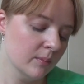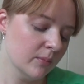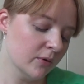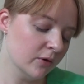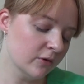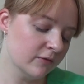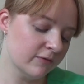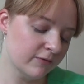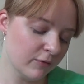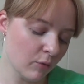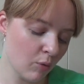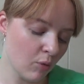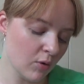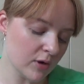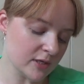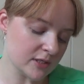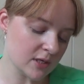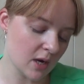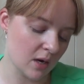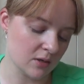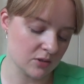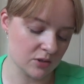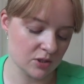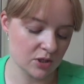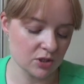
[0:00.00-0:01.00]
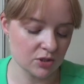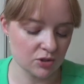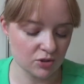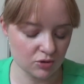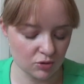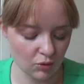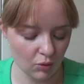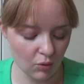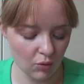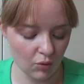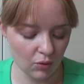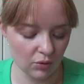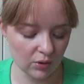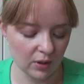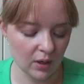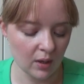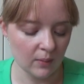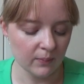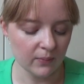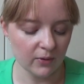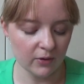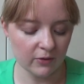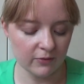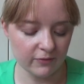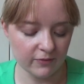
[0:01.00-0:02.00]
Book four is Hunter's Dawn,
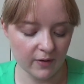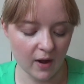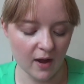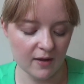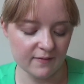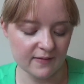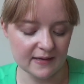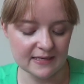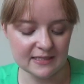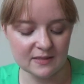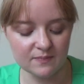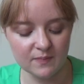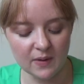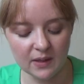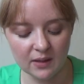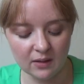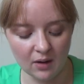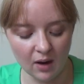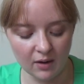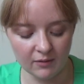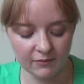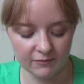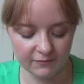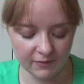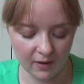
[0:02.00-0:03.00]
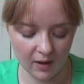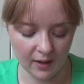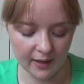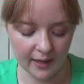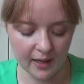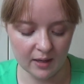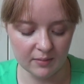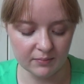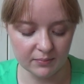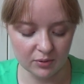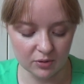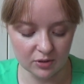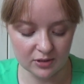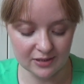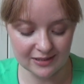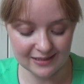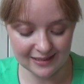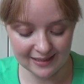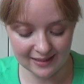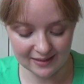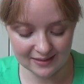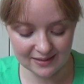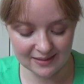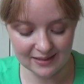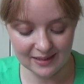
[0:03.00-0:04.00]
book five is Midnight Fire, and book
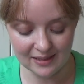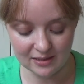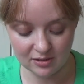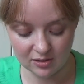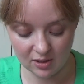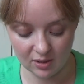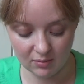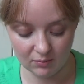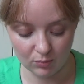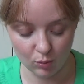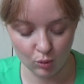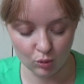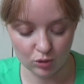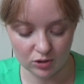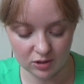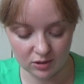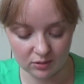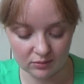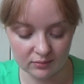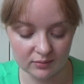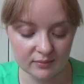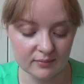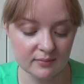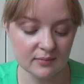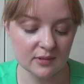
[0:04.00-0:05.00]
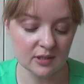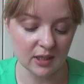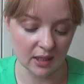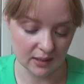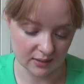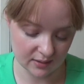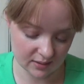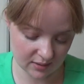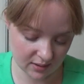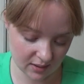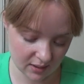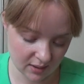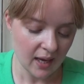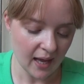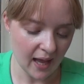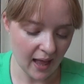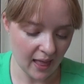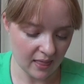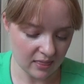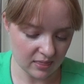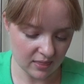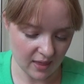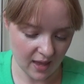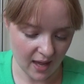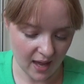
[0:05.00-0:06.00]
six is Immortal Dusk.
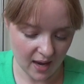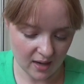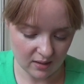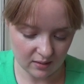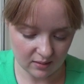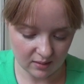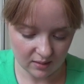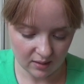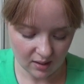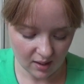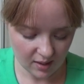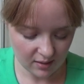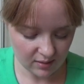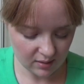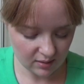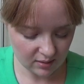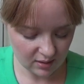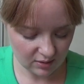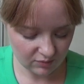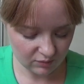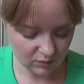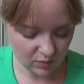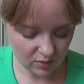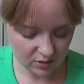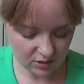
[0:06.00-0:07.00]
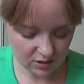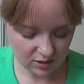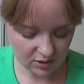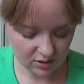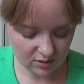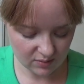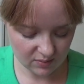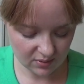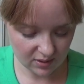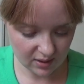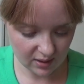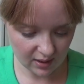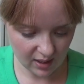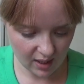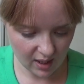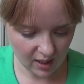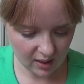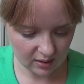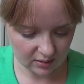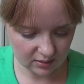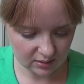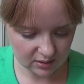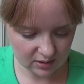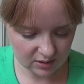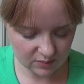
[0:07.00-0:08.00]
And then I think there was something
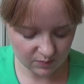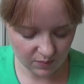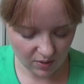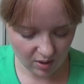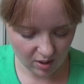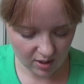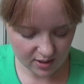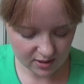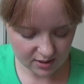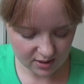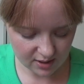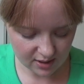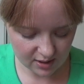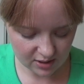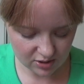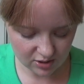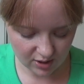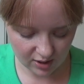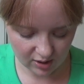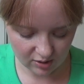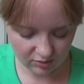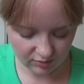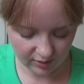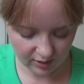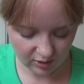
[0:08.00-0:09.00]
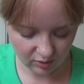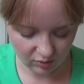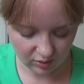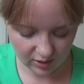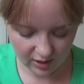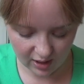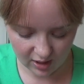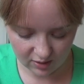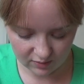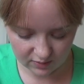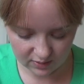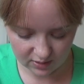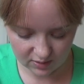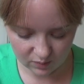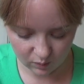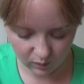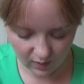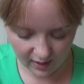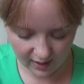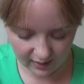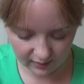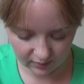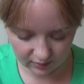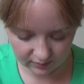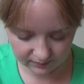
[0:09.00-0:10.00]
else by TJ Green on here as
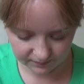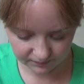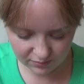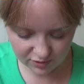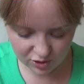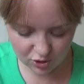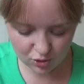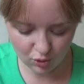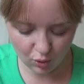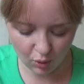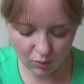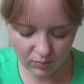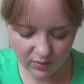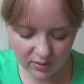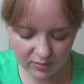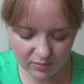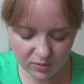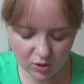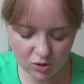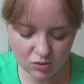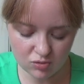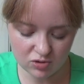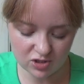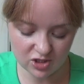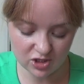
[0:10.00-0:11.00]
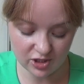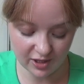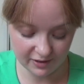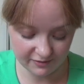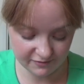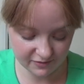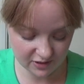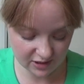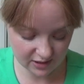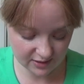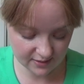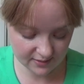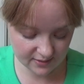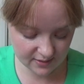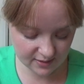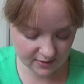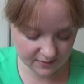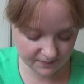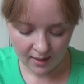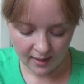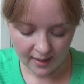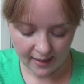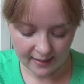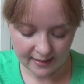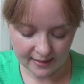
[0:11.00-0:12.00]
well. Storm Moon
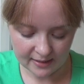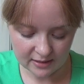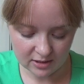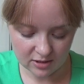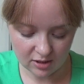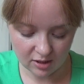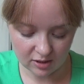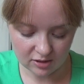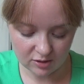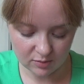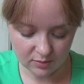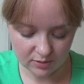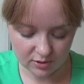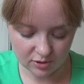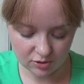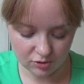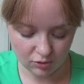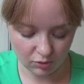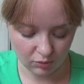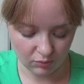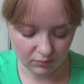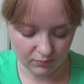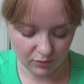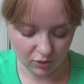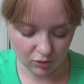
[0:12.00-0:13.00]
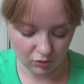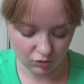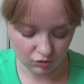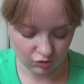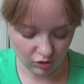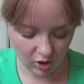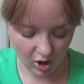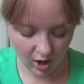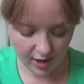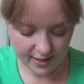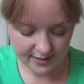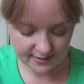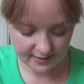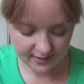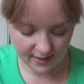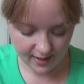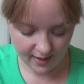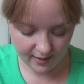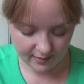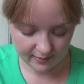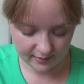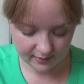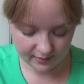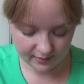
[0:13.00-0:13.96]
Shifters, and that starts with Storm Moon Rising.